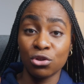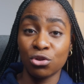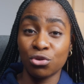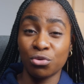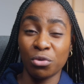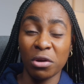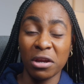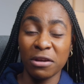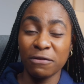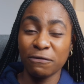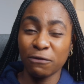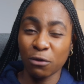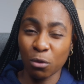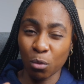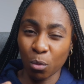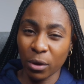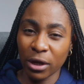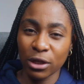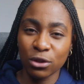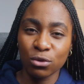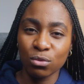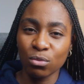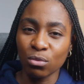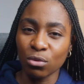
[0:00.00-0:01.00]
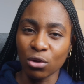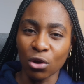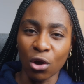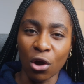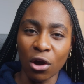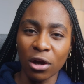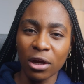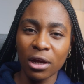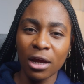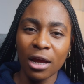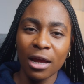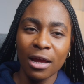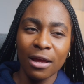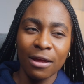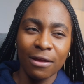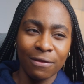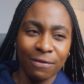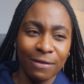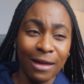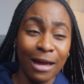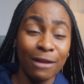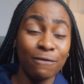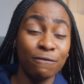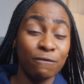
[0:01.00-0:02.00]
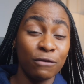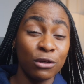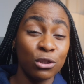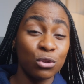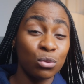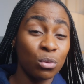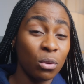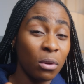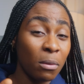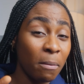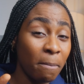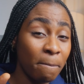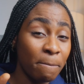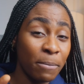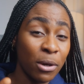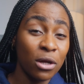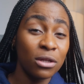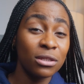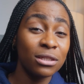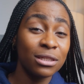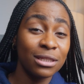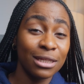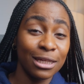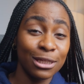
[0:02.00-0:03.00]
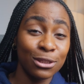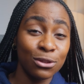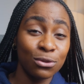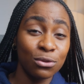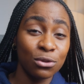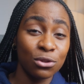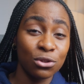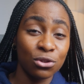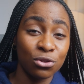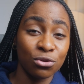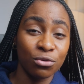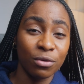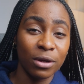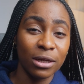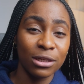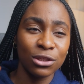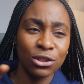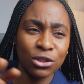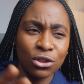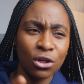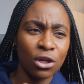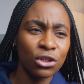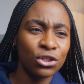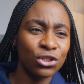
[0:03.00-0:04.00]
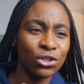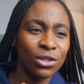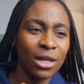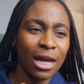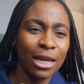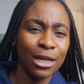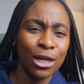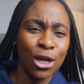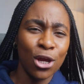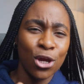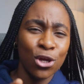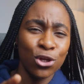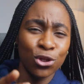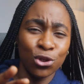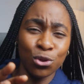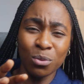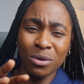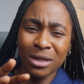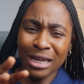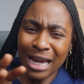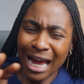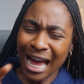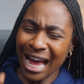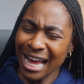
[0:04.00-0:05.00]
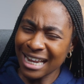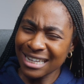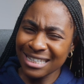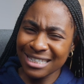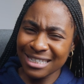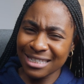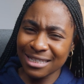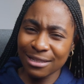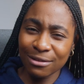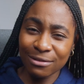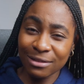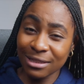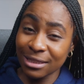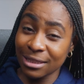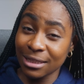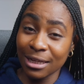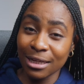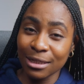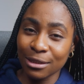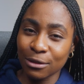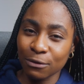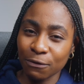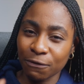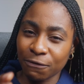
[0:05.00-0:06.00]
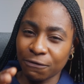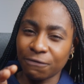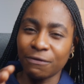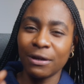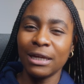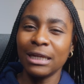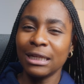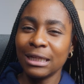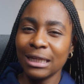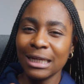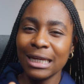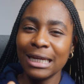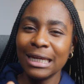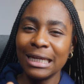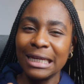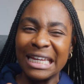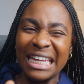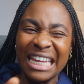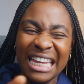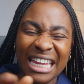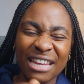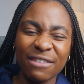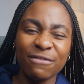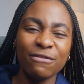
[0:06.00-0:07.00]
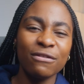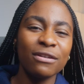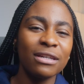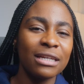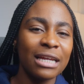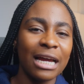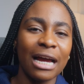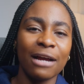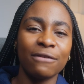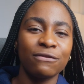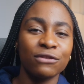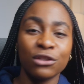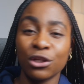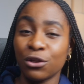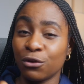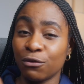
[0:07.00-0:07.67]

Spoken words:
screen for way too long. That visual burns into the screen such that you can still see it faintly even after